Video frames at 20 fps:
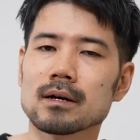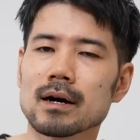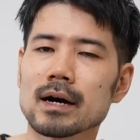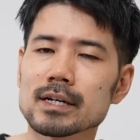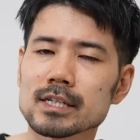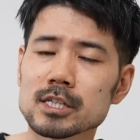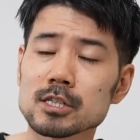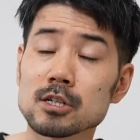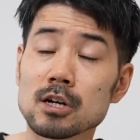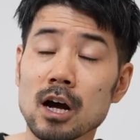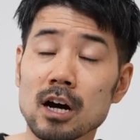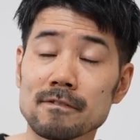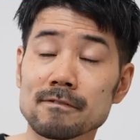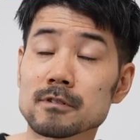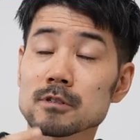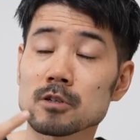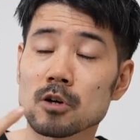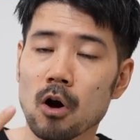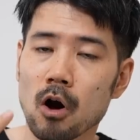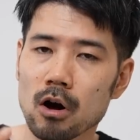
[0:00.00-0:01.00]
I didn't have
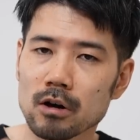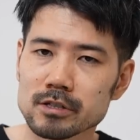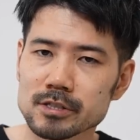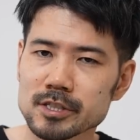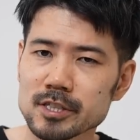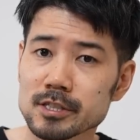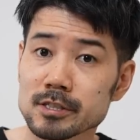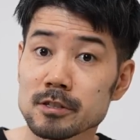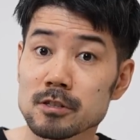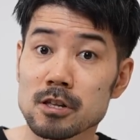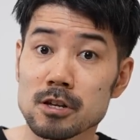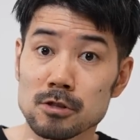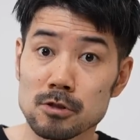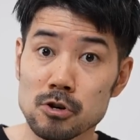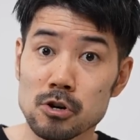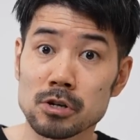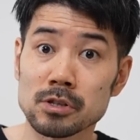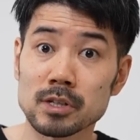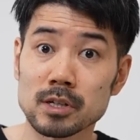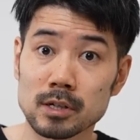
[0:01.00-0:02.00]
to consciously
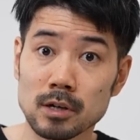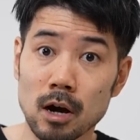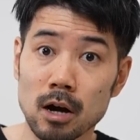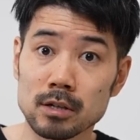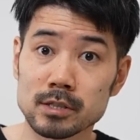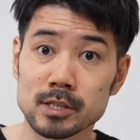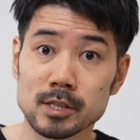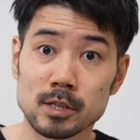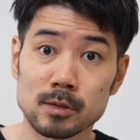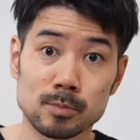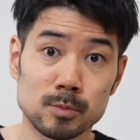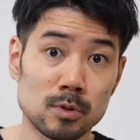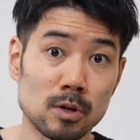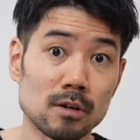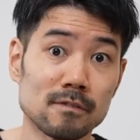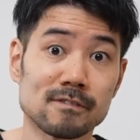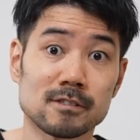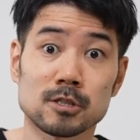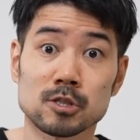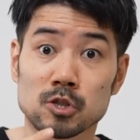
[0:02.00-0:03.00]
learn the concept
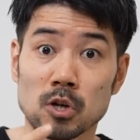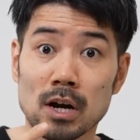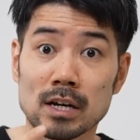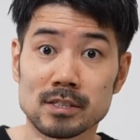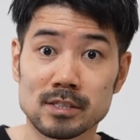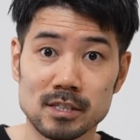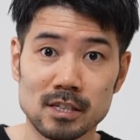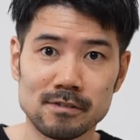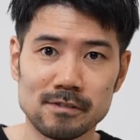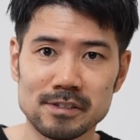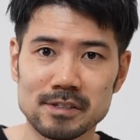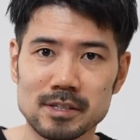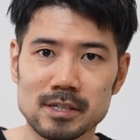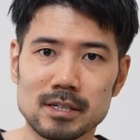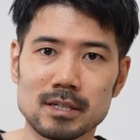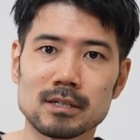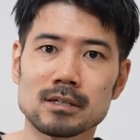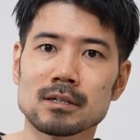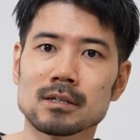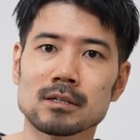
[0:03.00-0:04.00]
of
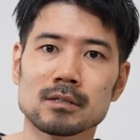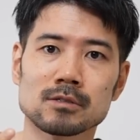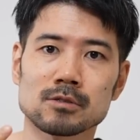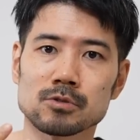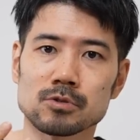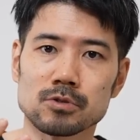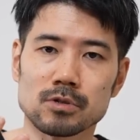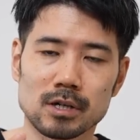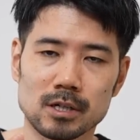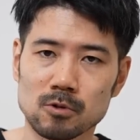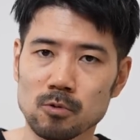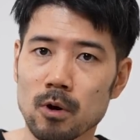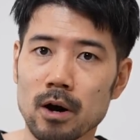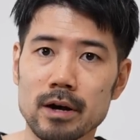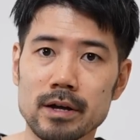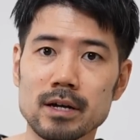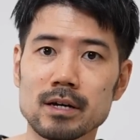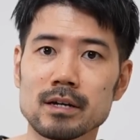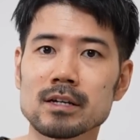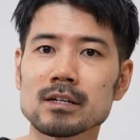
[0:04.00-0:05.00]
transitivity to
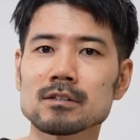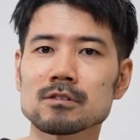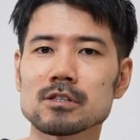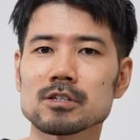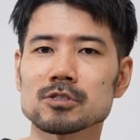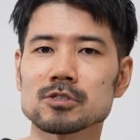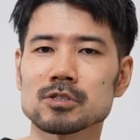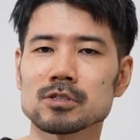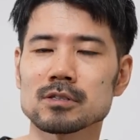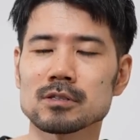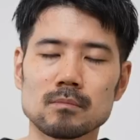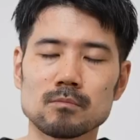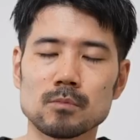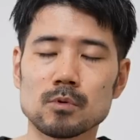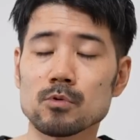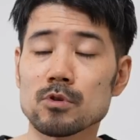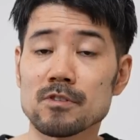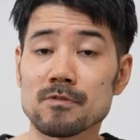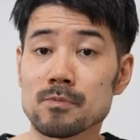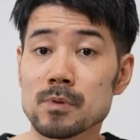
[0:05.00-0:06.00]
acquire English. But
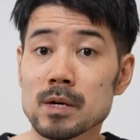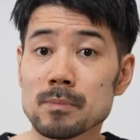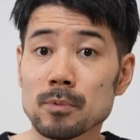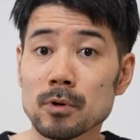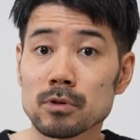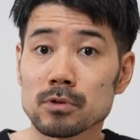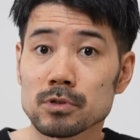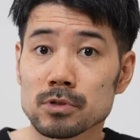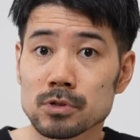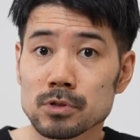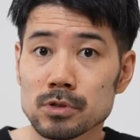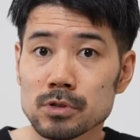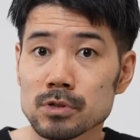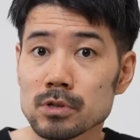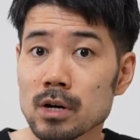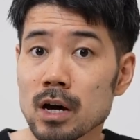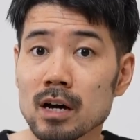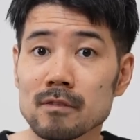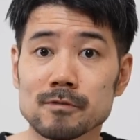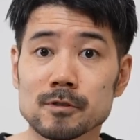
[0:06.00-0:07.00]
with people
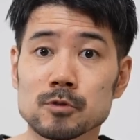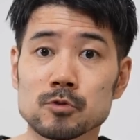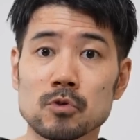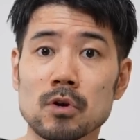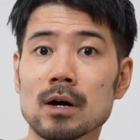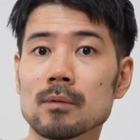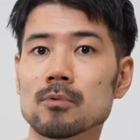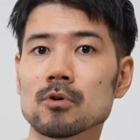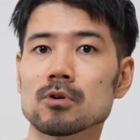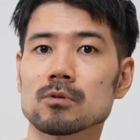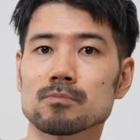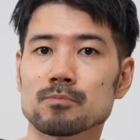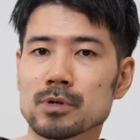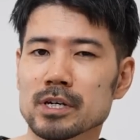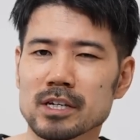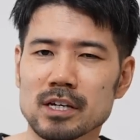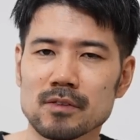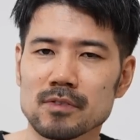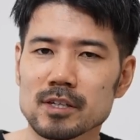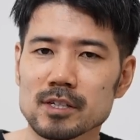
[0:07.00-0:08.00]
who have trouble
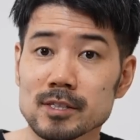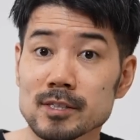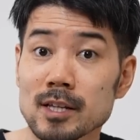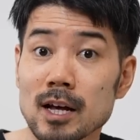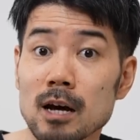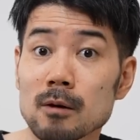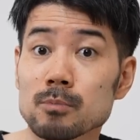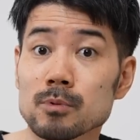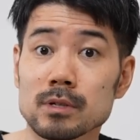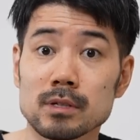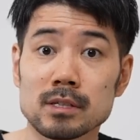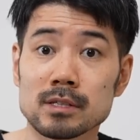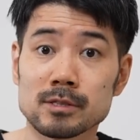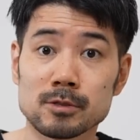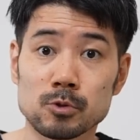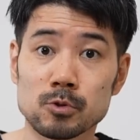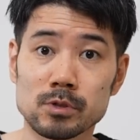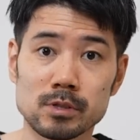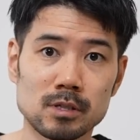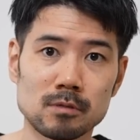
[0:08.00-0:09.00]
picking this up
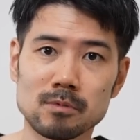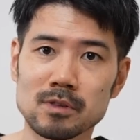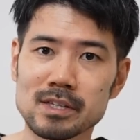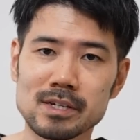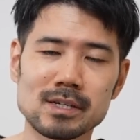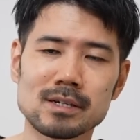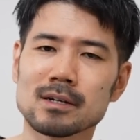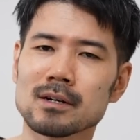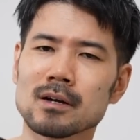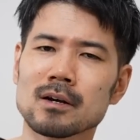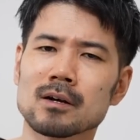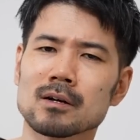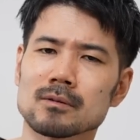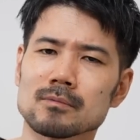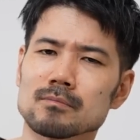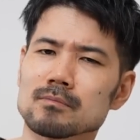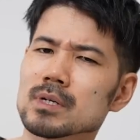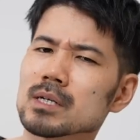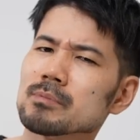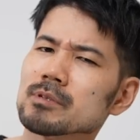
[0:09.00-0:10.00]
intuitively,
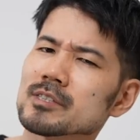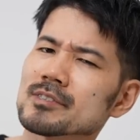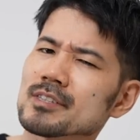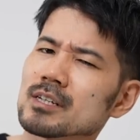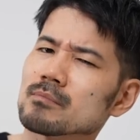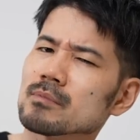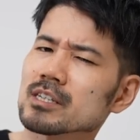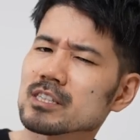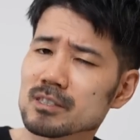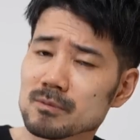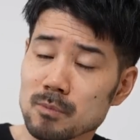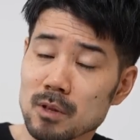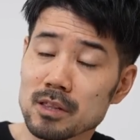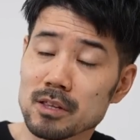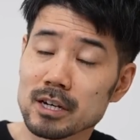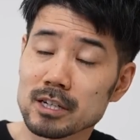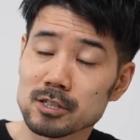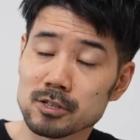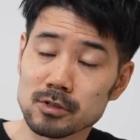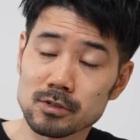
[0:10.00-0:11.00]
maybe some
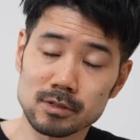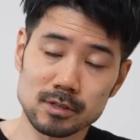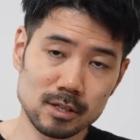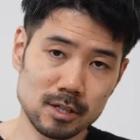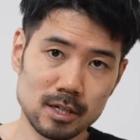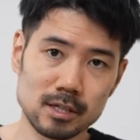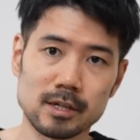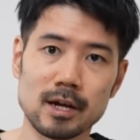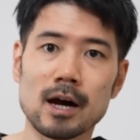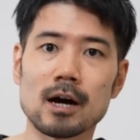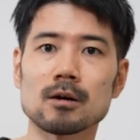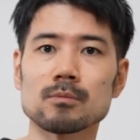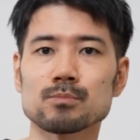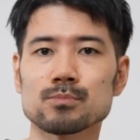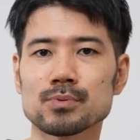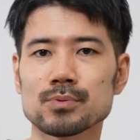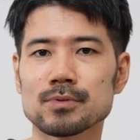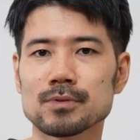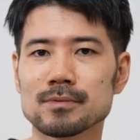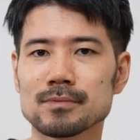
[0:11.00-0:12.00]
explanations can help.